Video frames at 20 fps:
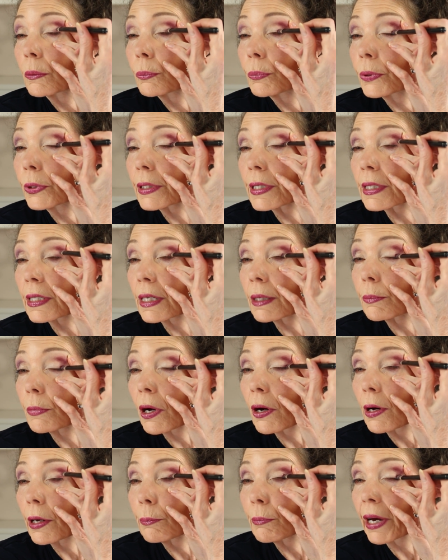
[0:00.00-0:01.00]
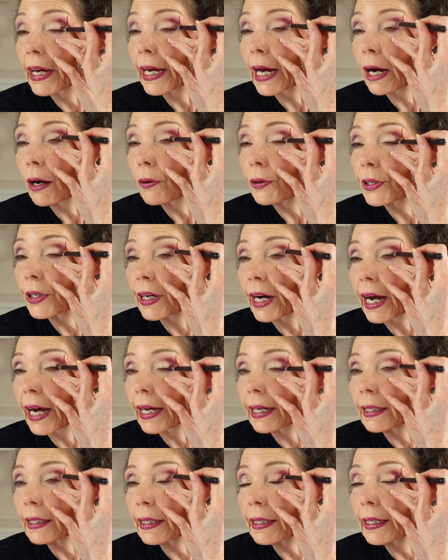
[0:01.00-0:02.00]
put some on my outer
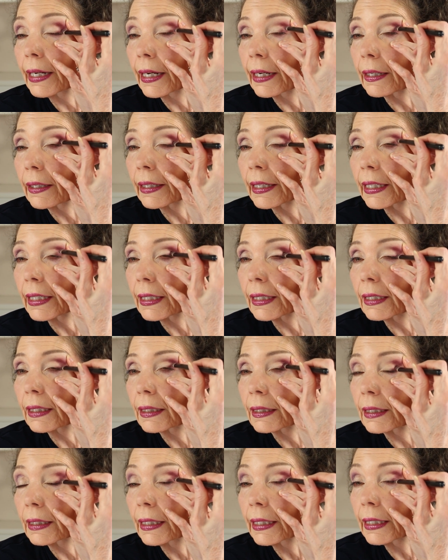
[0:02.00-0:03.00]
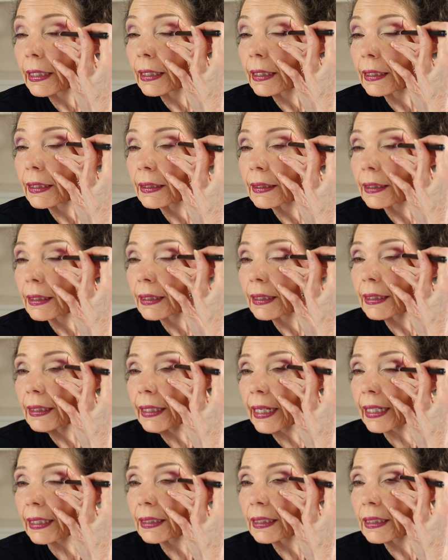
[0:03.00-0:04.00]
eyelid area and
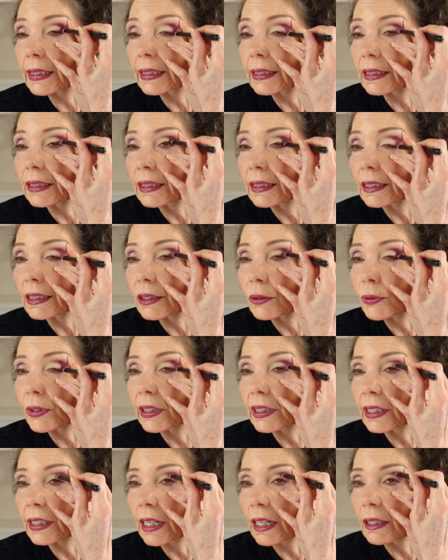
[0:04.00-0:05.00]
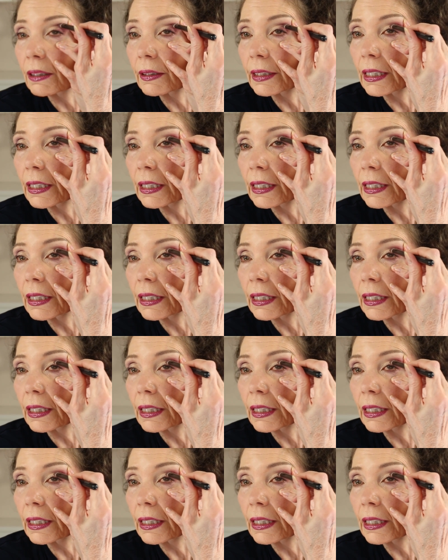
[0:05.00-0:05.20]
connect it with the color